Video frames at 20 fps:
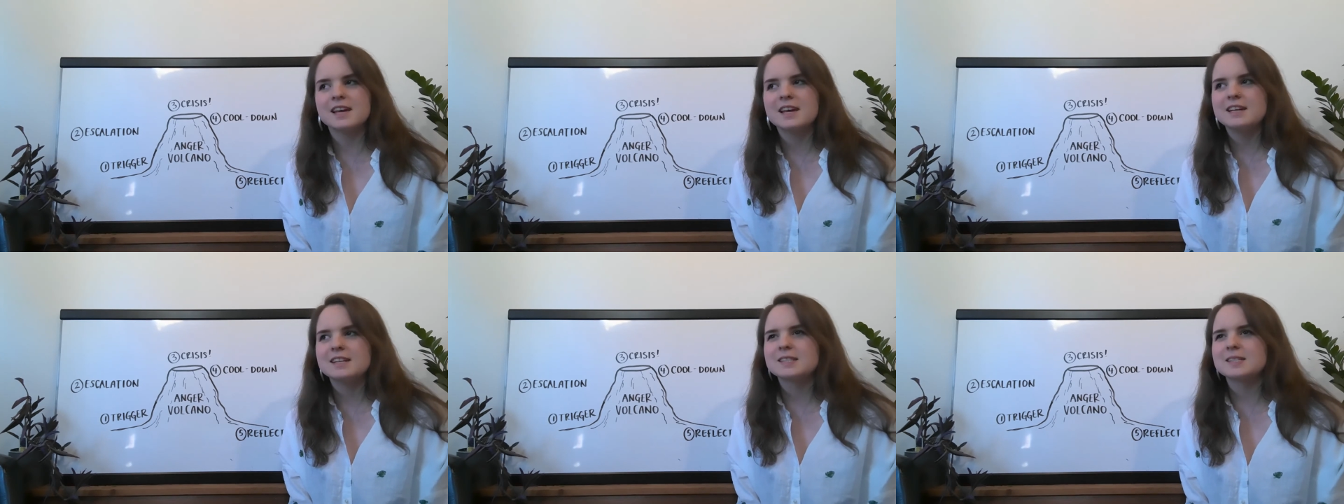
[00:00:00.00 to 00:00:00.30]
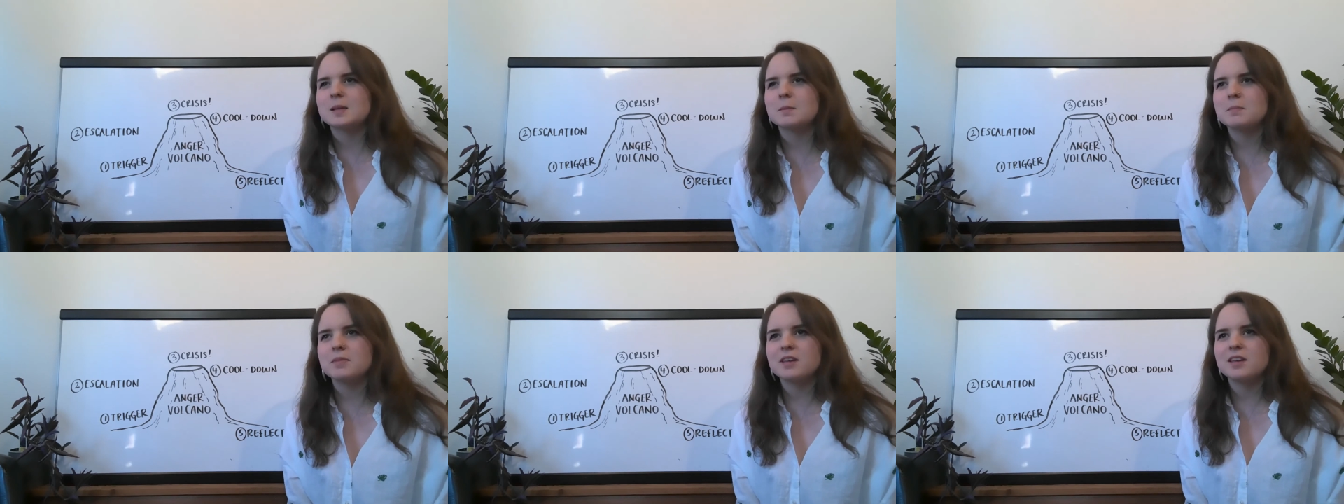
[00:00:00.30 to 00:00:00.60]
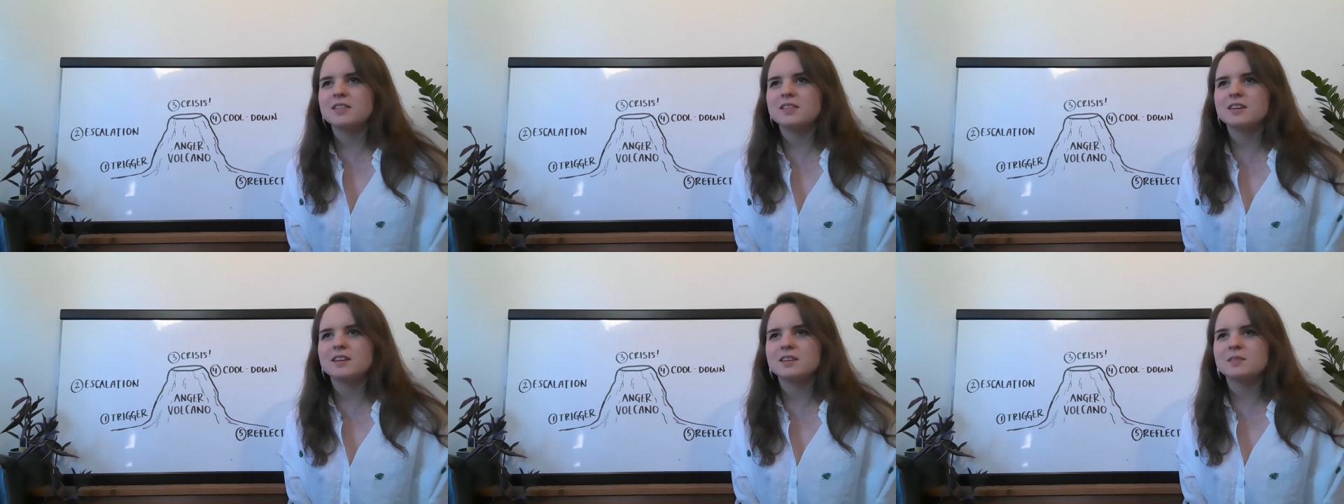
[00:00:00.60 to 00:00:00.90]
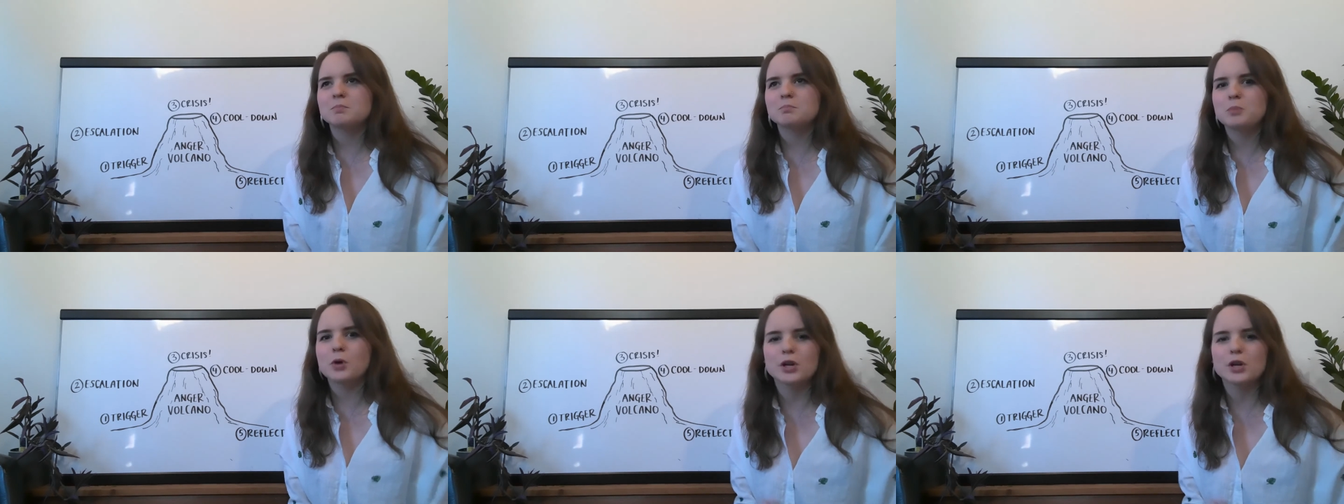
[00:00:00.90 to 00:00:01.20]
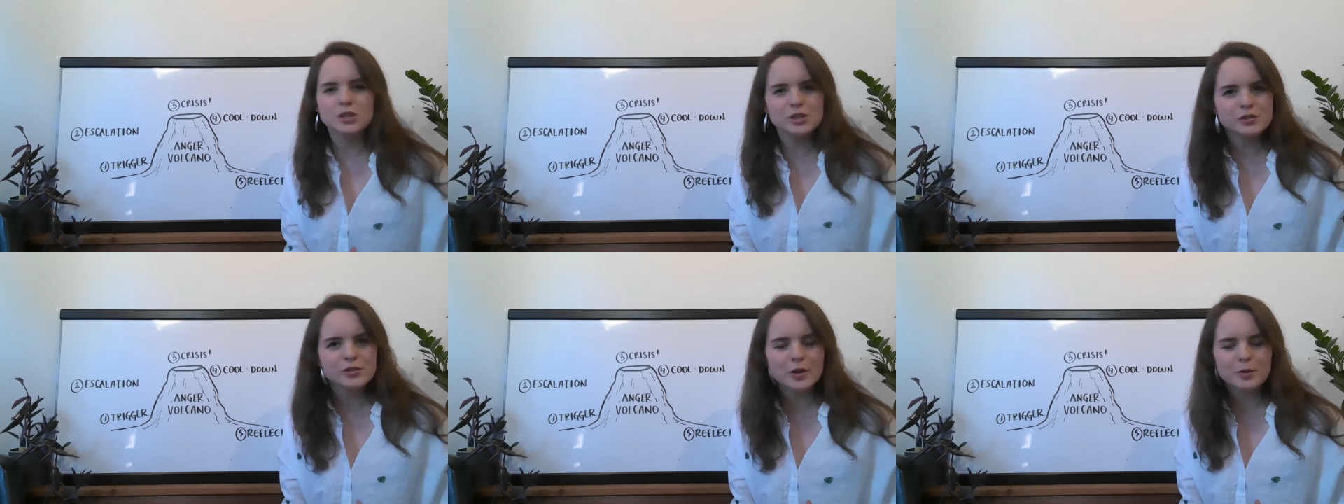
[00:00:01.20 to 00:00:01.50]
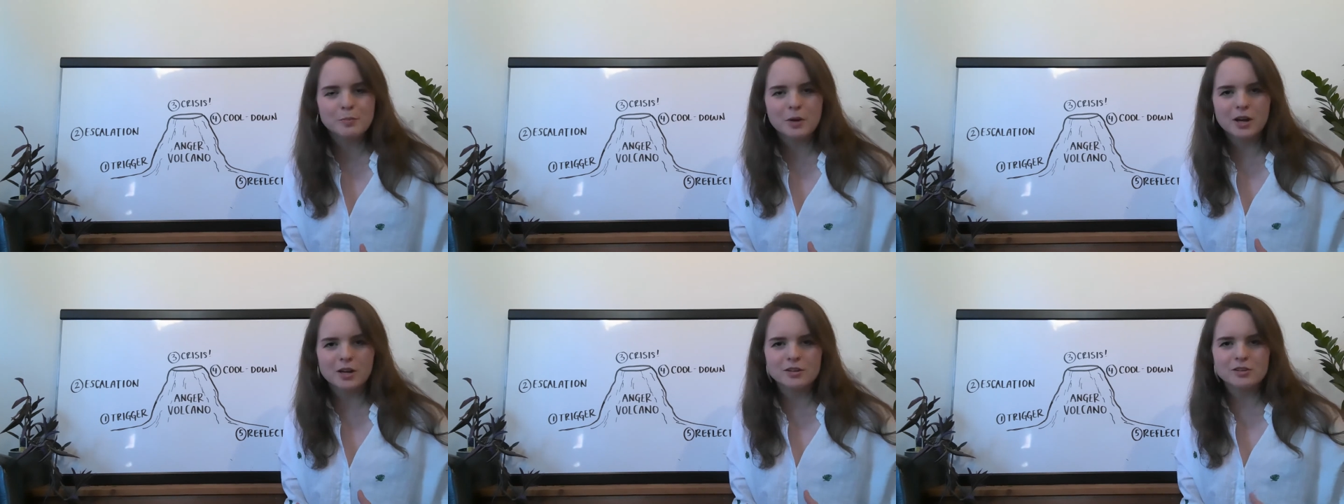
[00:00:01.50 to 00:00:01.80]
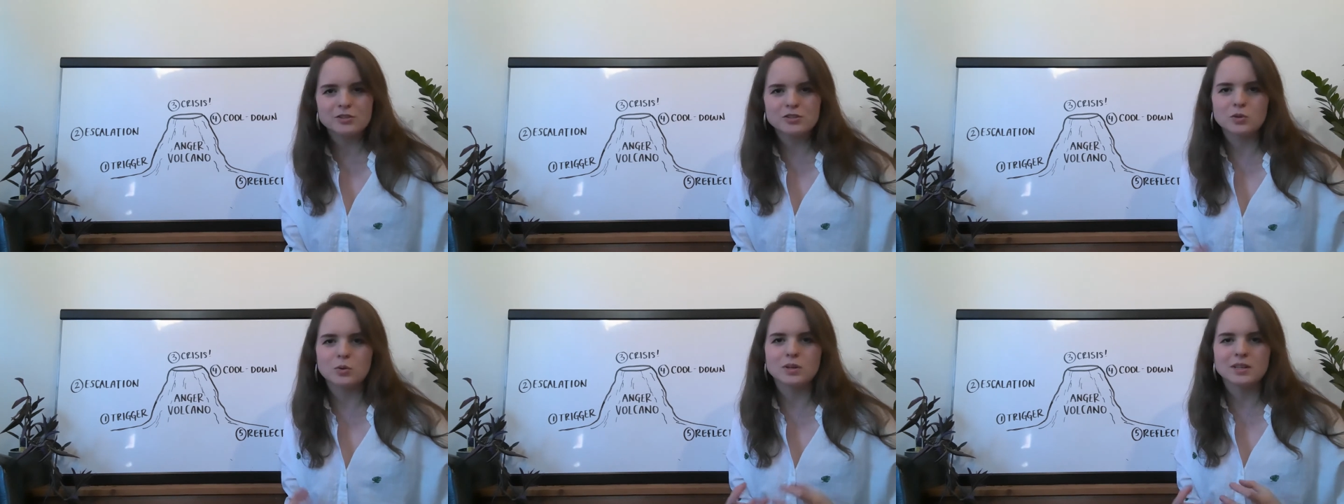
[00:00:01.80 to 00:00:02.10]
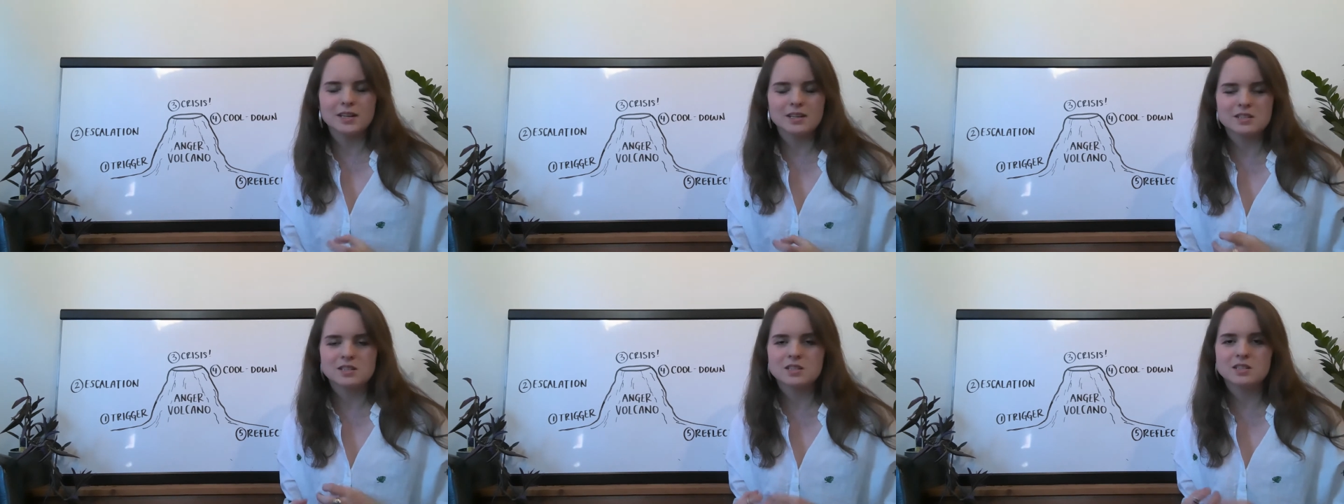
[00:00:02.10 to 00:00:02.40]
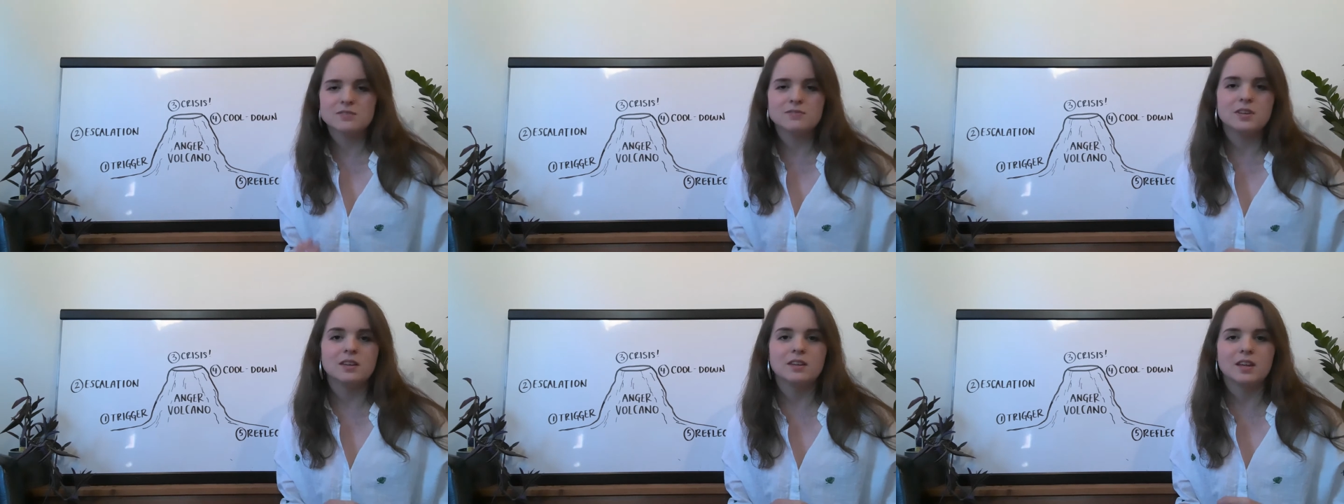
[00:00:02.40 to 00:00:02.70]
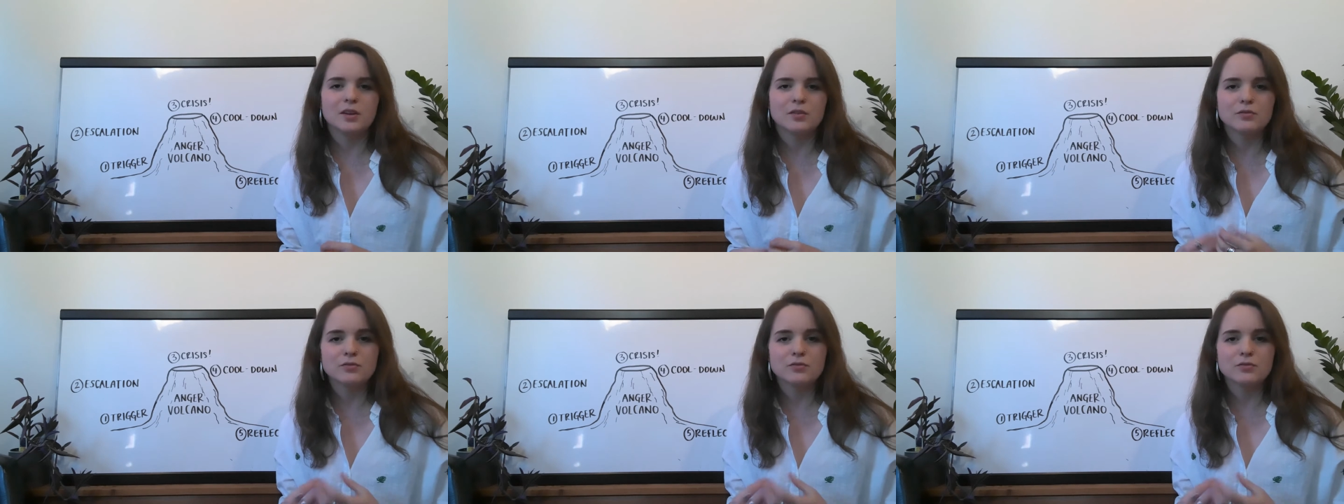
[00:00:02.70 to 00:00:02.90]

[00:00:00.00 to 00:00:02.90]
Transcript: something that pushes our buttons or gets us feeling